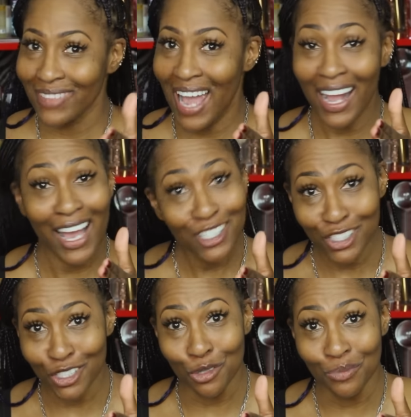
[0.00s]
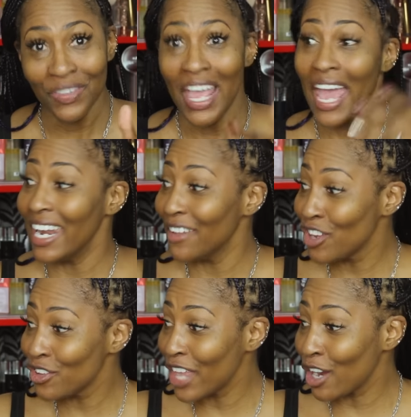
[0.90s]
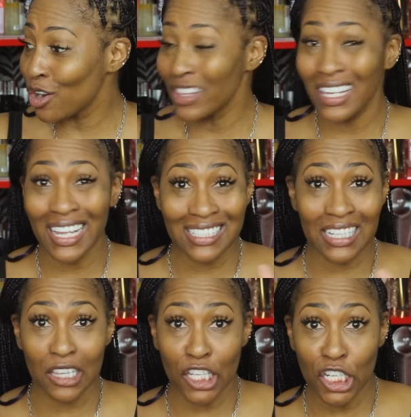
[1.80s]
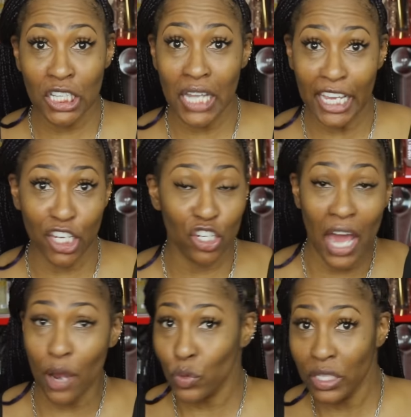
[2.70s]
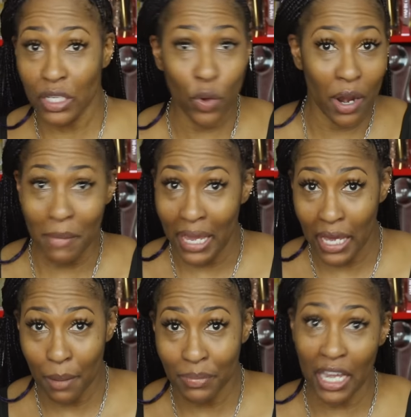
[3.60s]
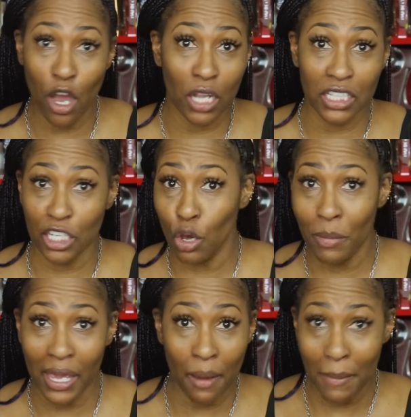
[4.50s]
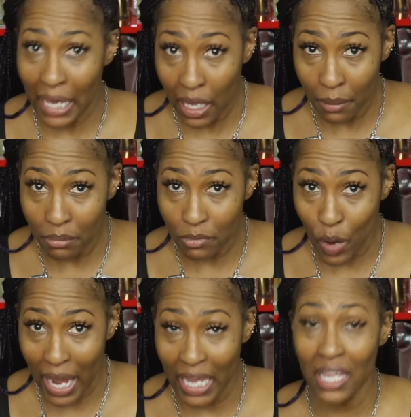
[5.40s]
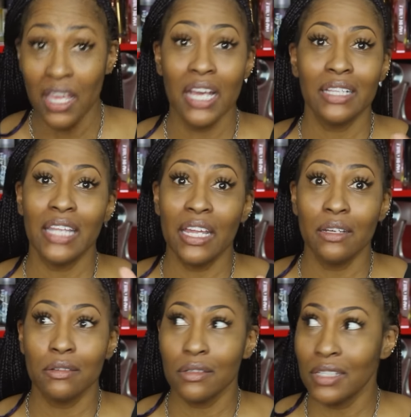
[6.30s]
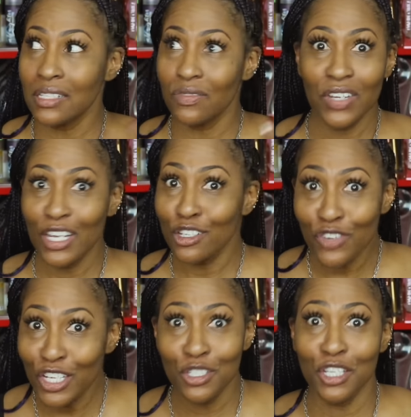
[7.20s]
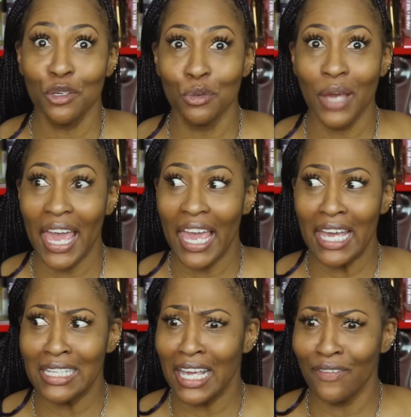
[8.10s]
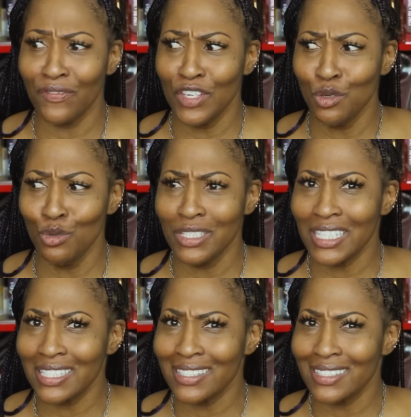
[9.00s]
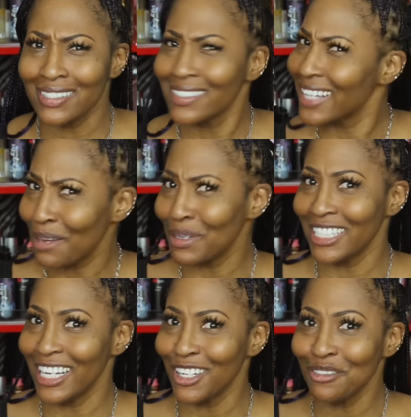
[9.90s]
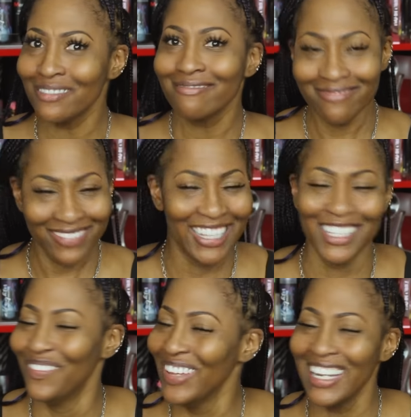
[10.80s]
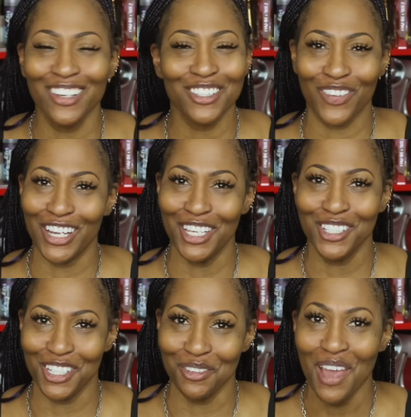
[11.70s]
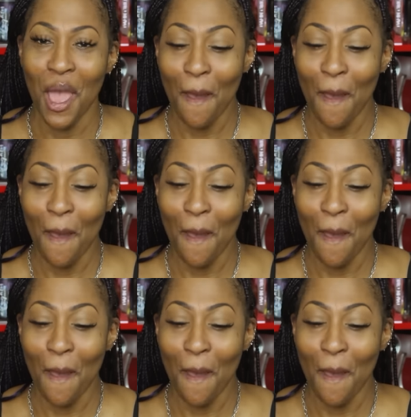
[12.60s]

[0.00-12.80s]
I got you. And if you're that girl that likes to look like you're not really wearing makeup, they call it the no makeup makeup right? Then this video is for you too. And if you just like my channel, this video is for you too.